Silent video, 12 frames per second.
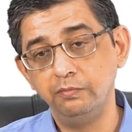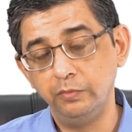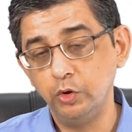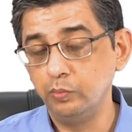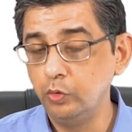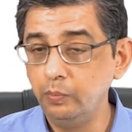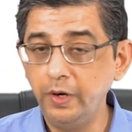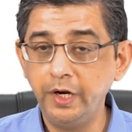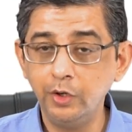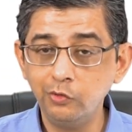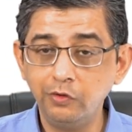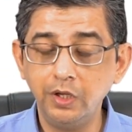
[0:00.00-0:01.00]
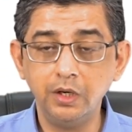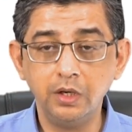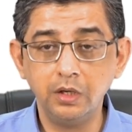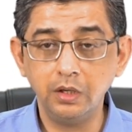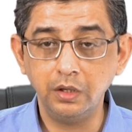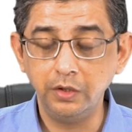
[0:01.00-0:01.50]
The moment you see
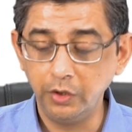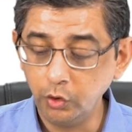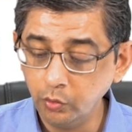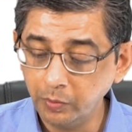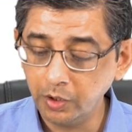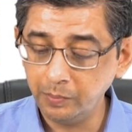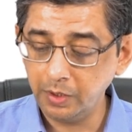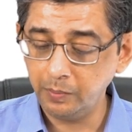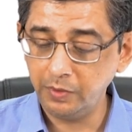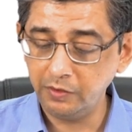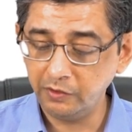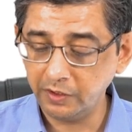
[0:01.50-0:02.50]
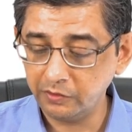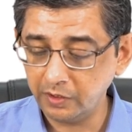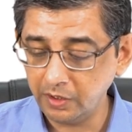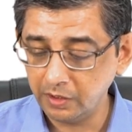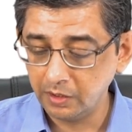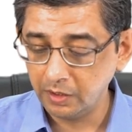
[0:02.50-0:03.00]
a newborn baby's X-ray,